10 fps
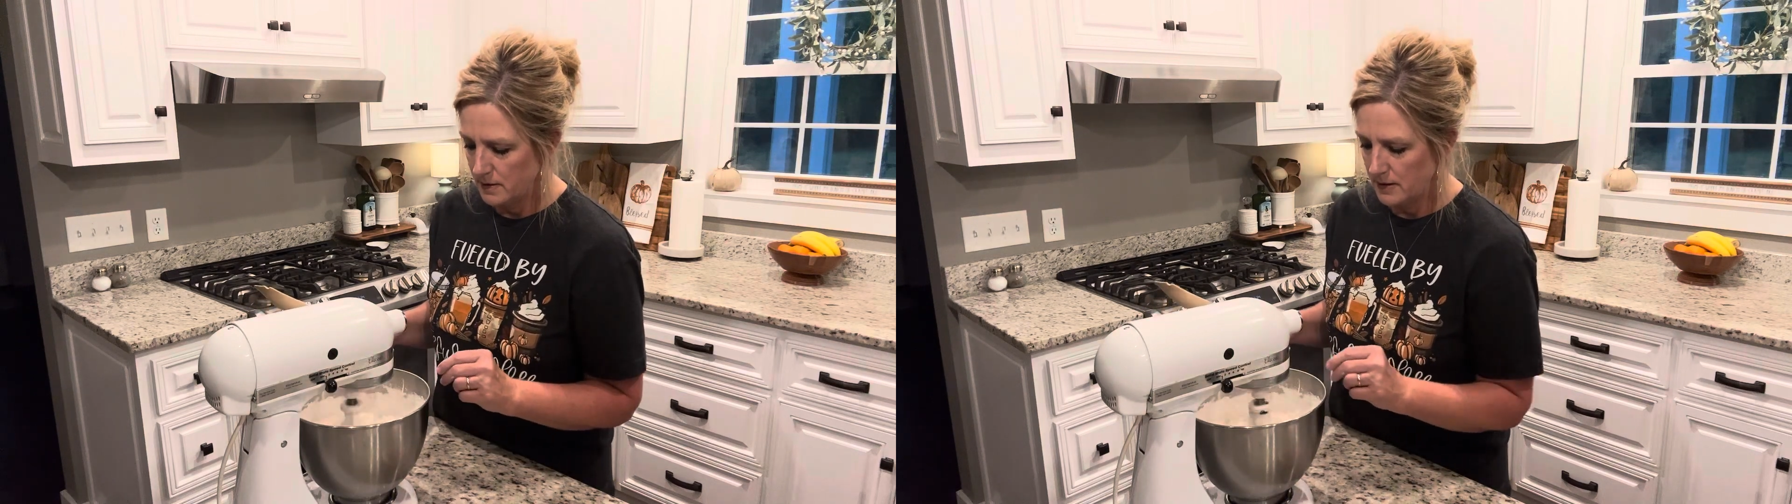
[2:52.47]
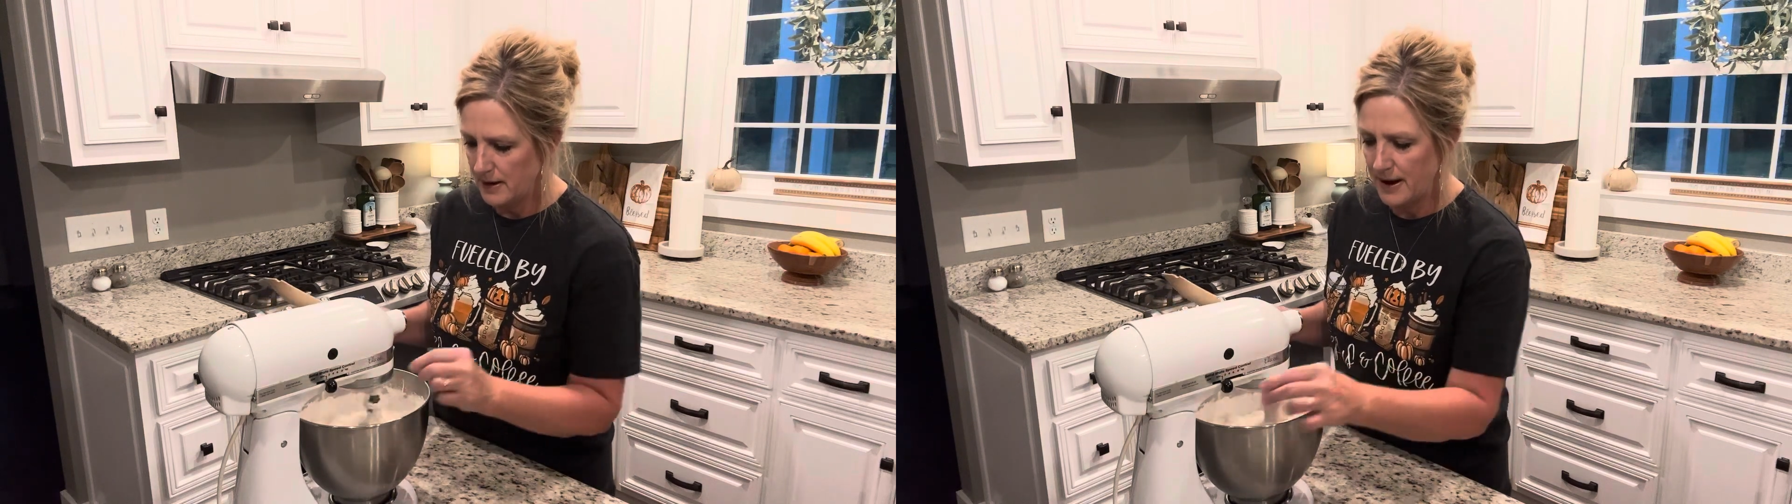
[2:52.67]

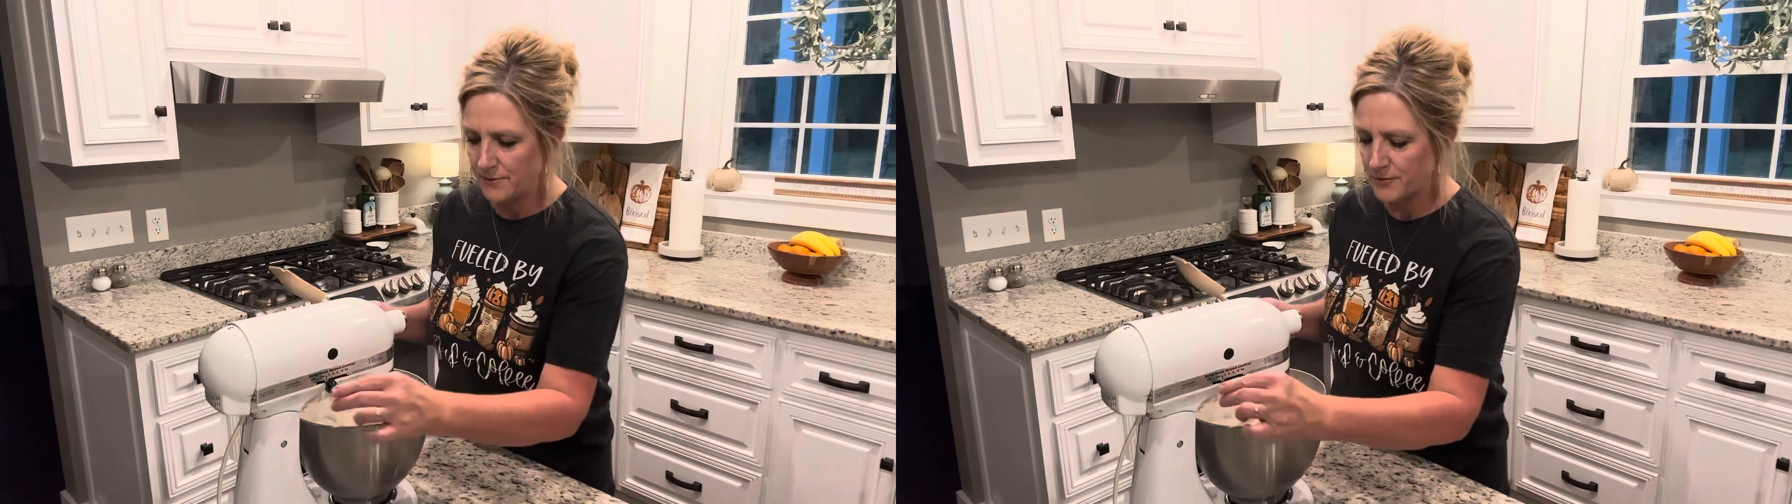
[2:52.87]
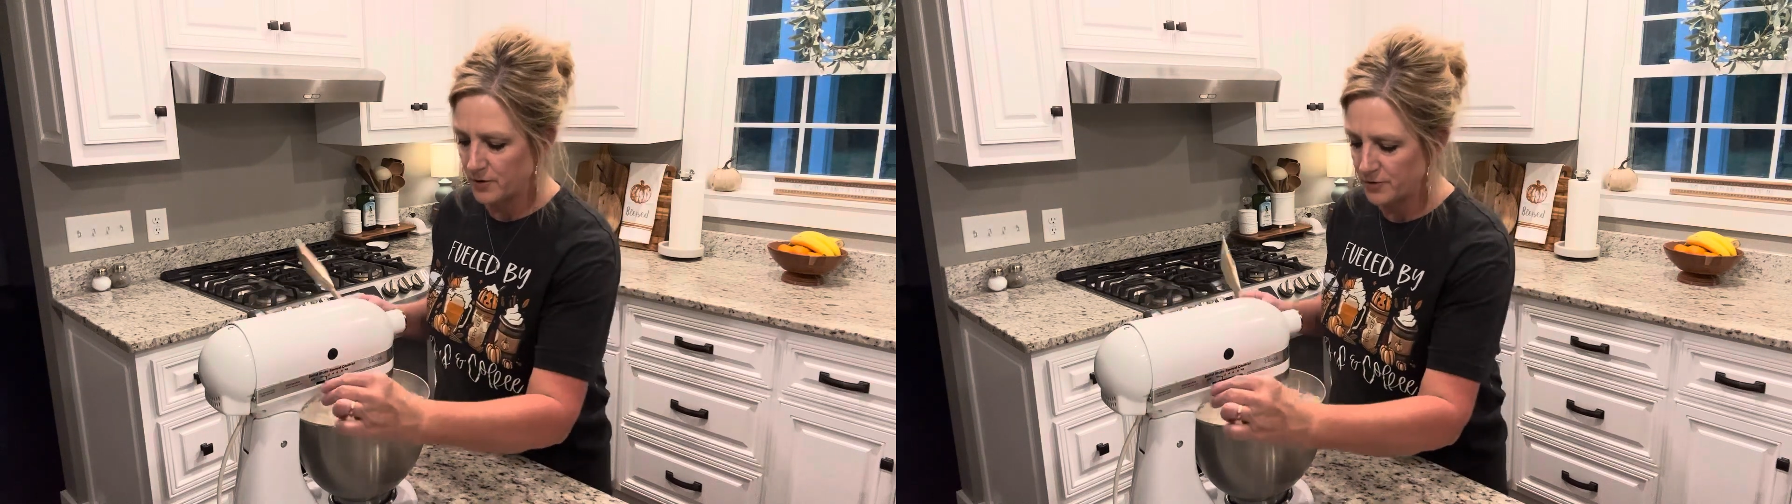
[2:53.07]
And
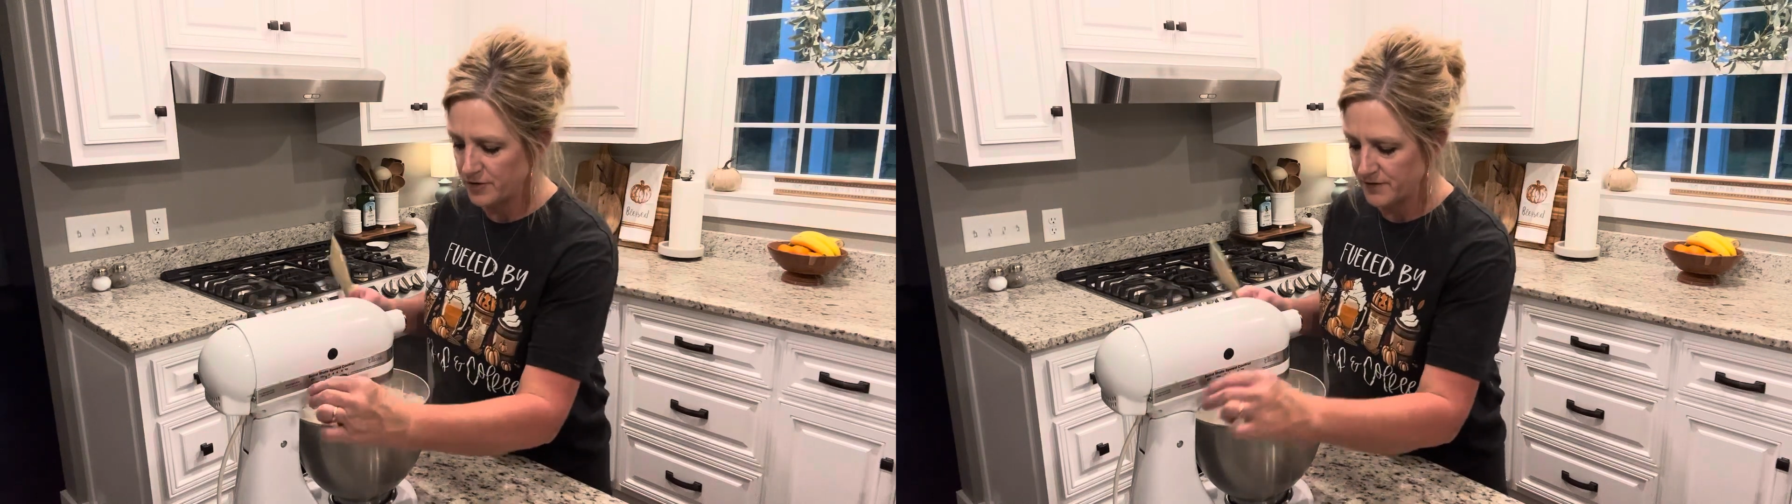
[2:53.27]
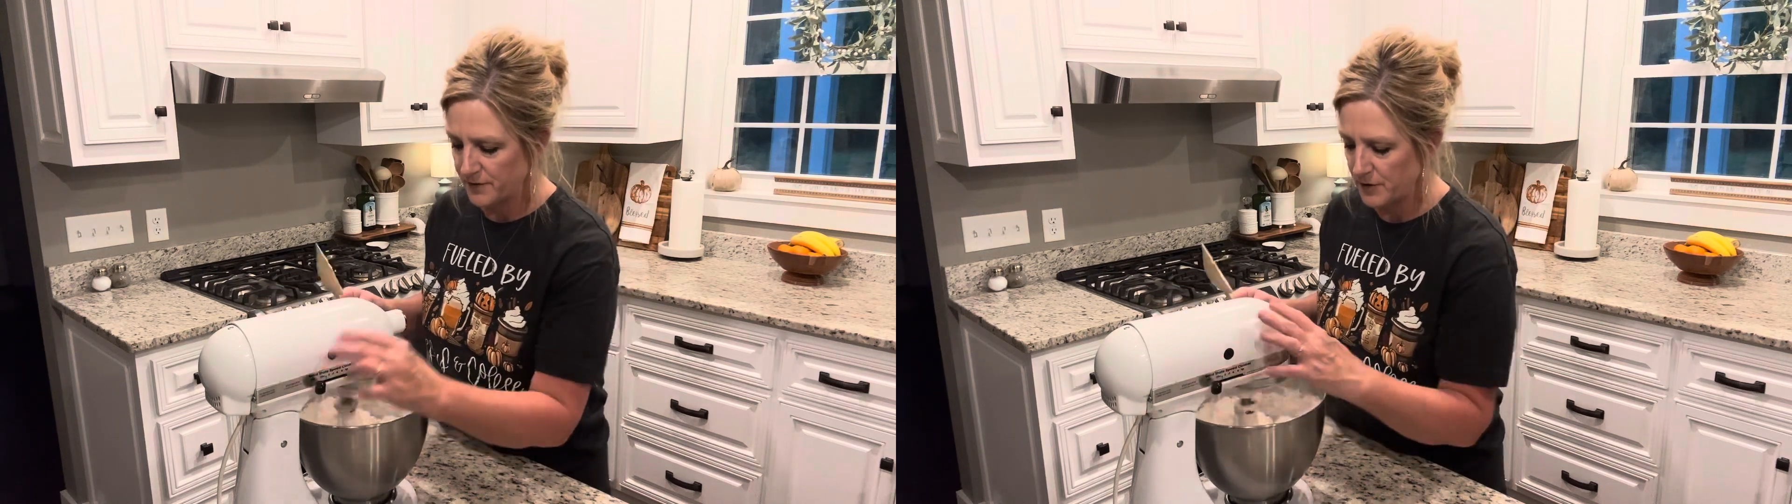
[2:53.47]
after
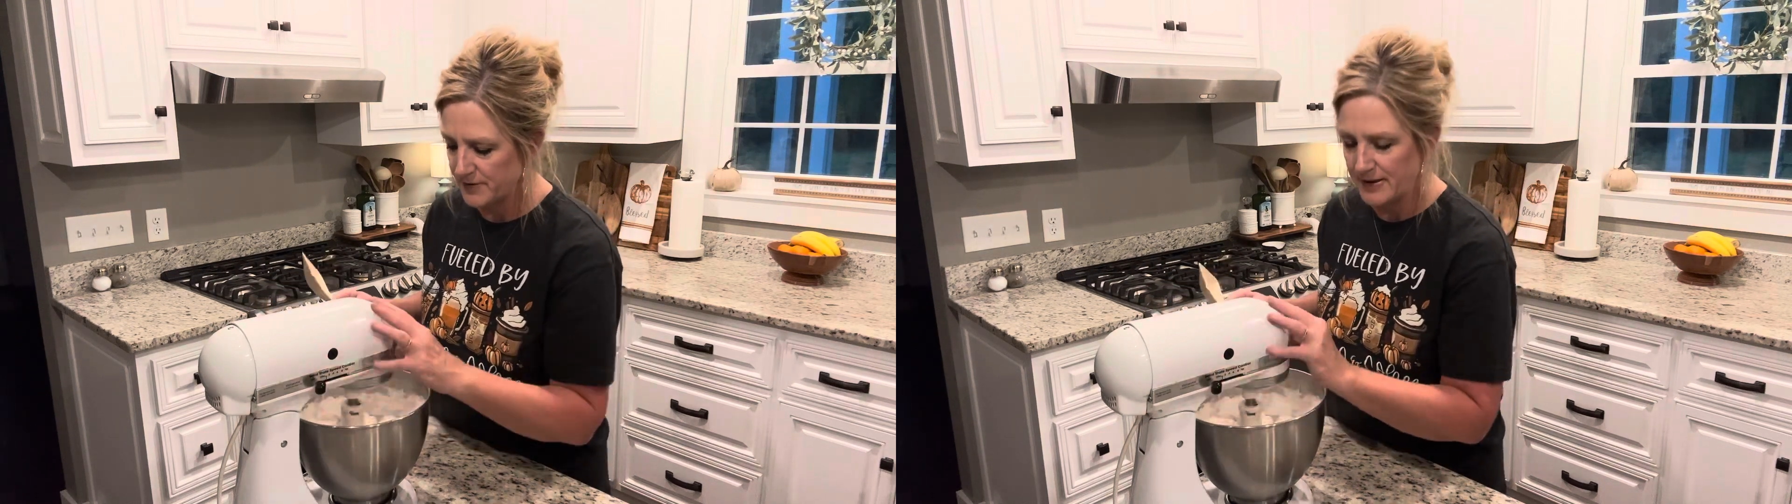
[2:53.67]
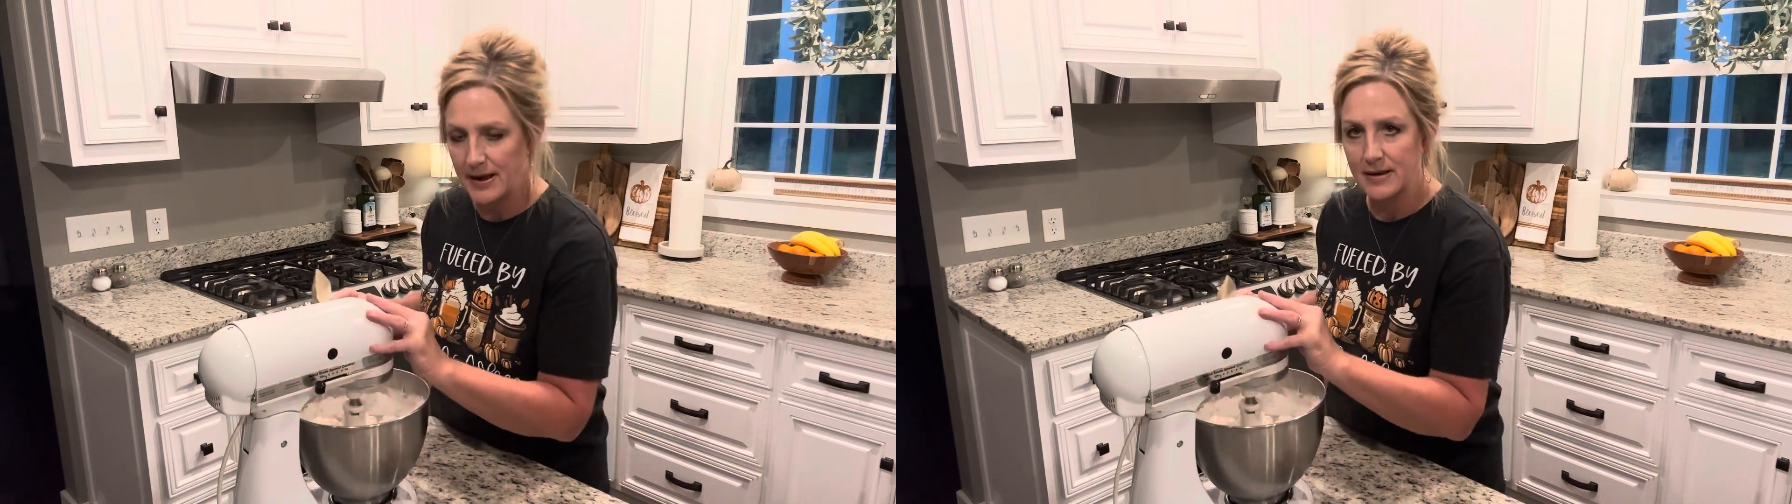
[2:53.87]
just a few
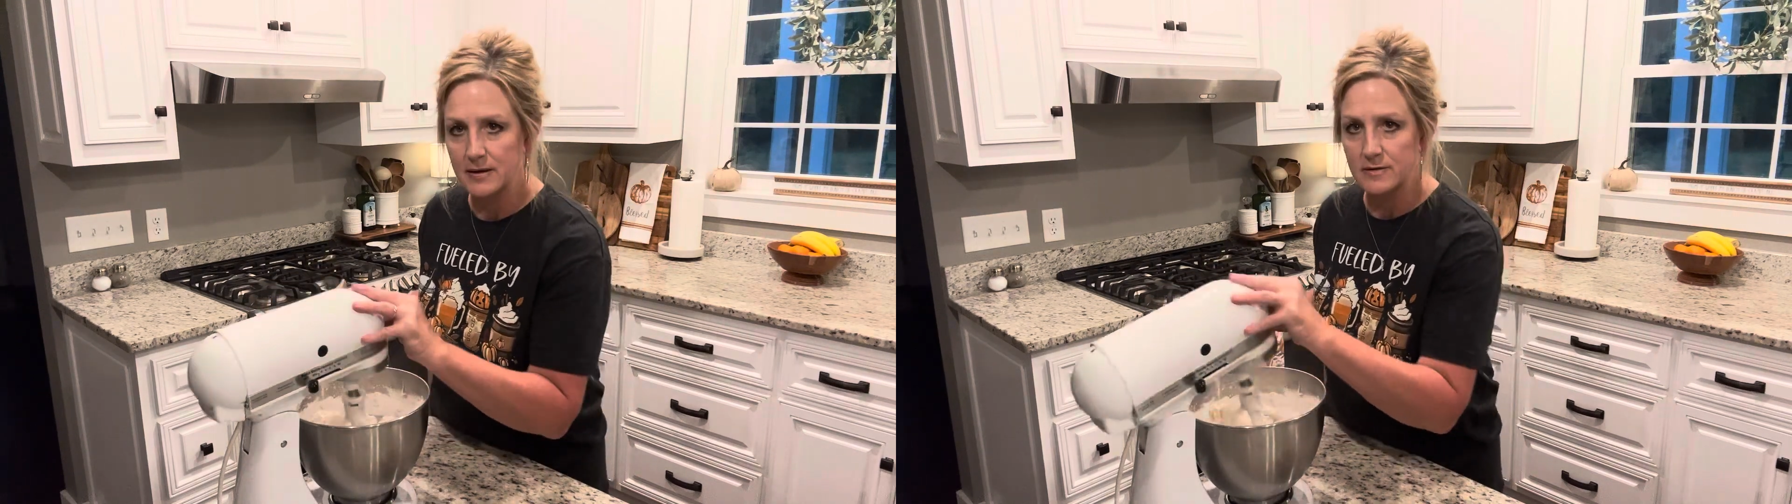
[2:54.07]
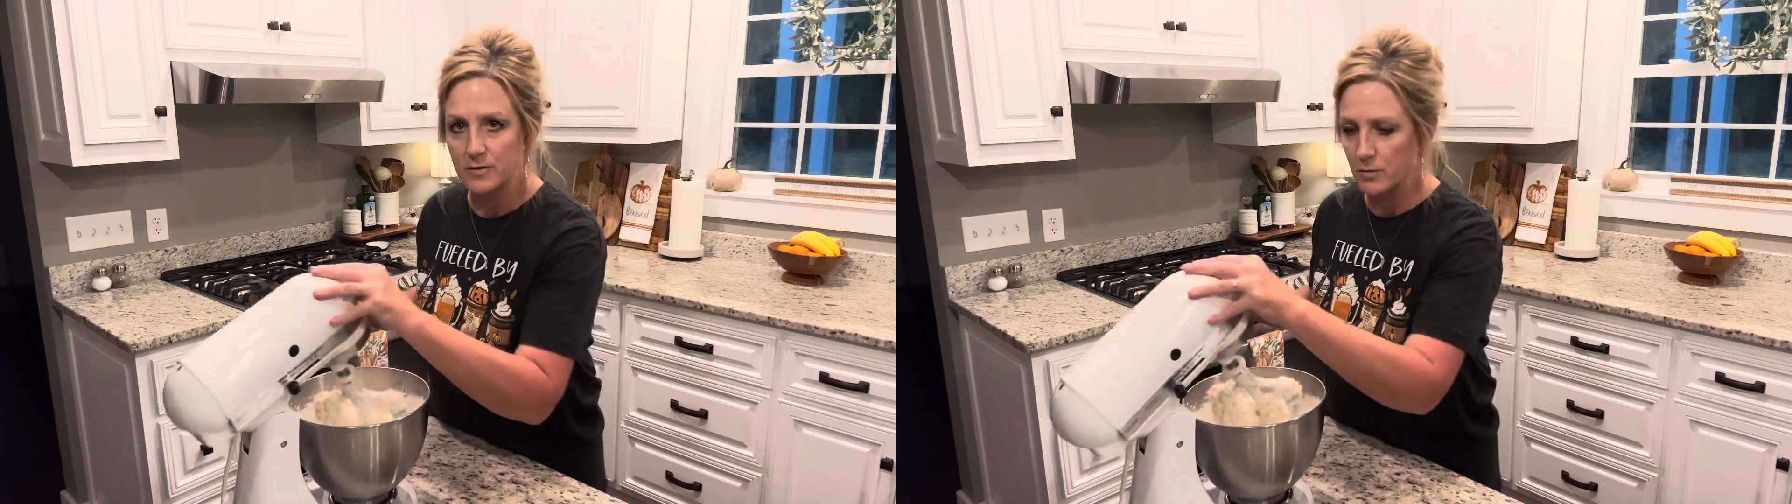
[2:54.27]
seconds,